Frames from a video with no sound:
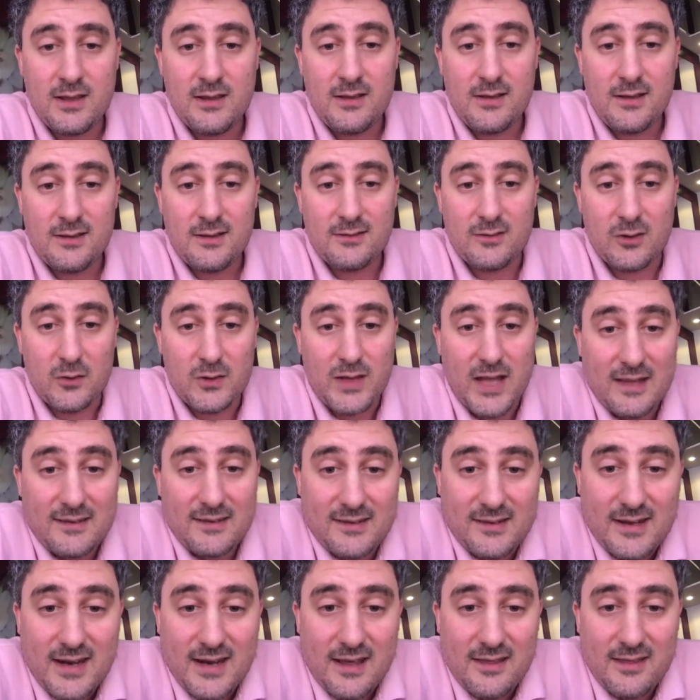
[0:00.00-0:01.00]
So
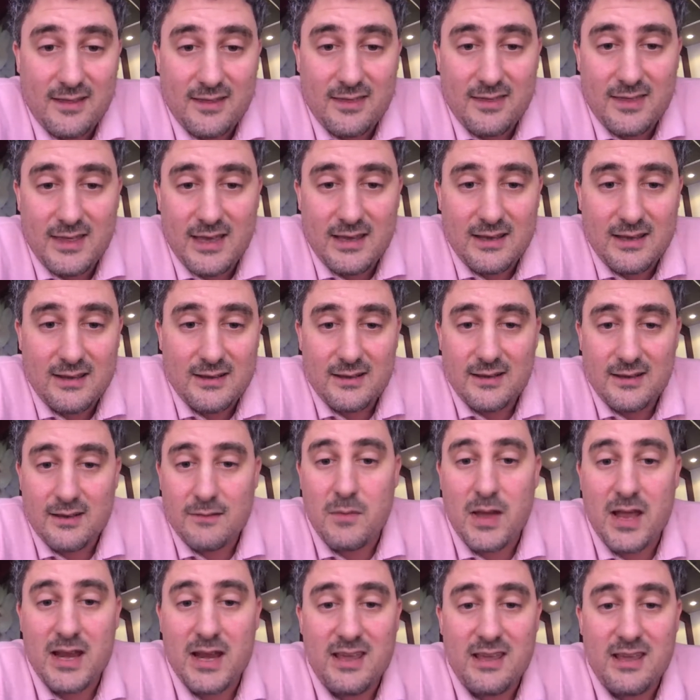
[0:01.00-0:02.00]
that's another thing
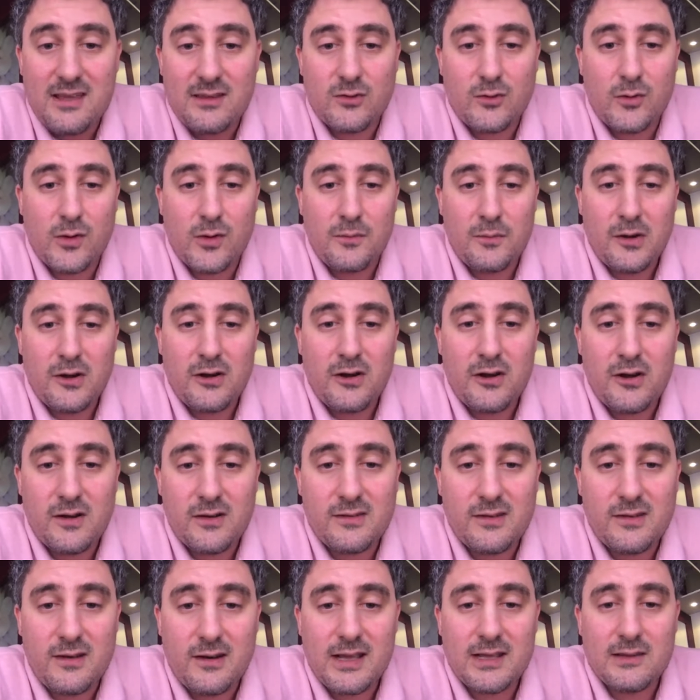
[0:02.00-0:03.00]
many
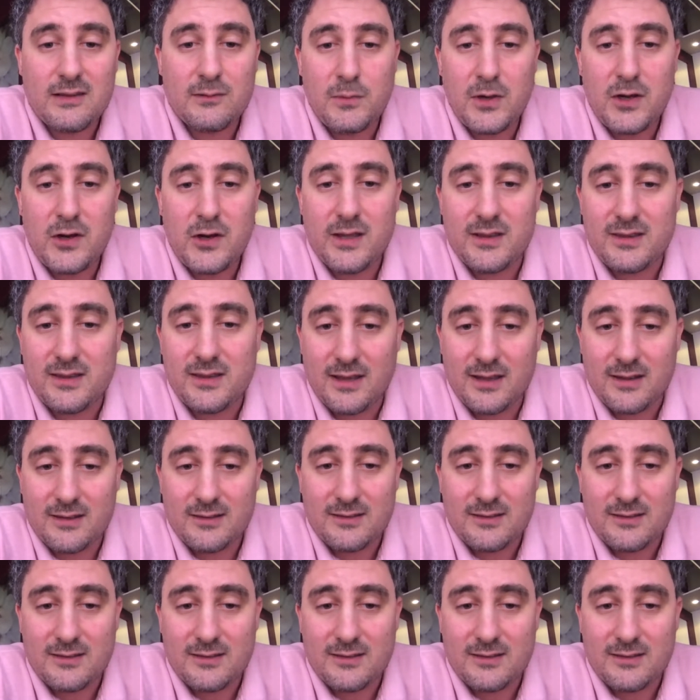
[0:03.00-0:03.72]
entrepreneurs are exploiting.